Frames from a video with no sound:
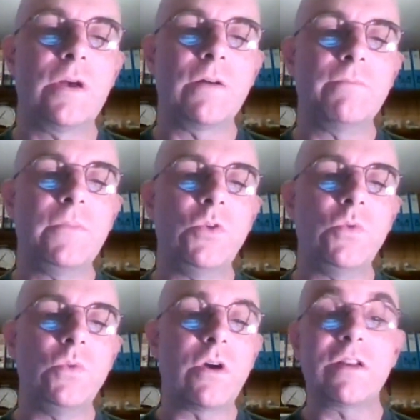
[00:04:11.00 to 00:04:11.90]
Well,
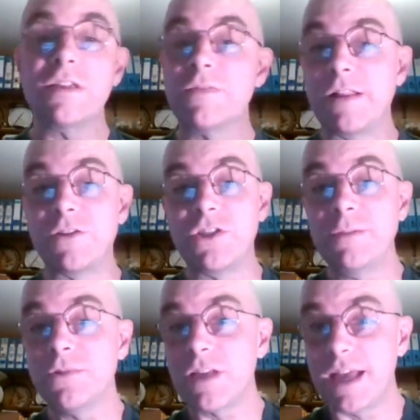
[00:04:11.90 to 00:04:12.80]
you got
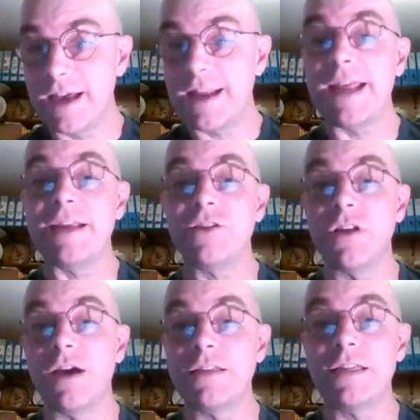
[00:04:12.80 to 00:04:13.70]
disfellowshipped at age
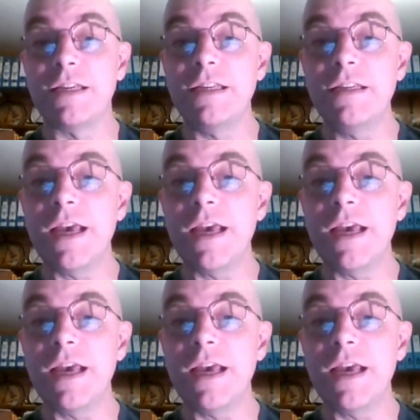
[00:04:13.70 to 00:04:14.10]
19.